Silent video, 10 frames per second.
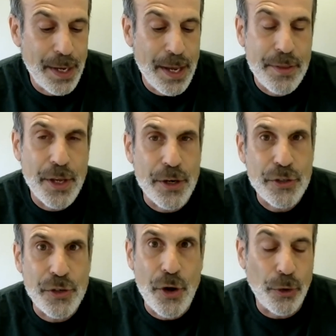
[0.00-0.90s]

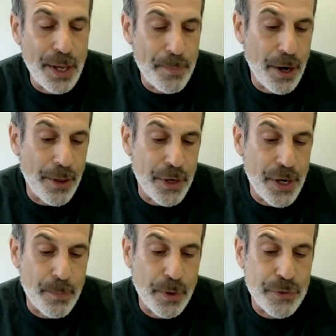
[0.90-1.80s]
There's no limit on the
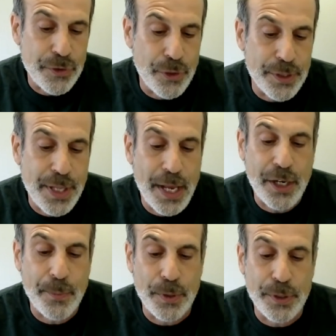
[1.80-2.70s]
number of students
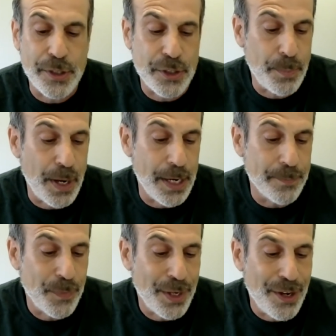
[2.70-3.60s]
that can participate.
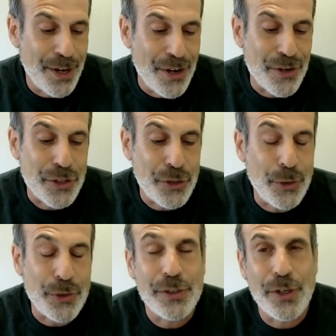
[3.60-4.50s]
Your
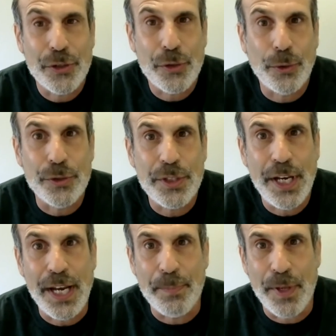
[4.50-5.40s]
school's
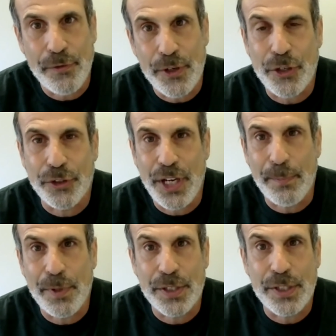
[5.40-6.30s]
team, the official
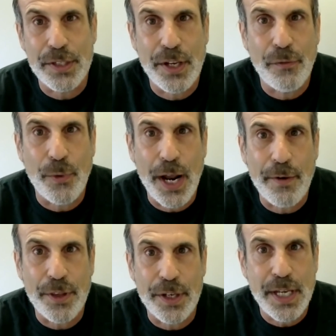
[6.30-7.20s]
team, consists of
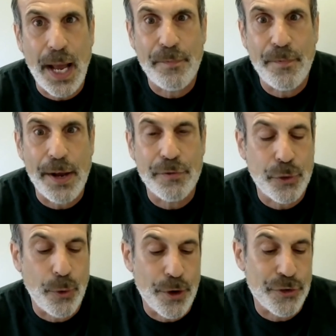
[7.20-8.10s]
whatever the top 5
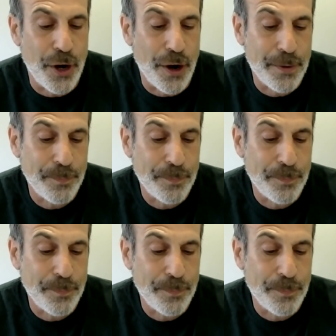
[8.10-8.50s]
scores are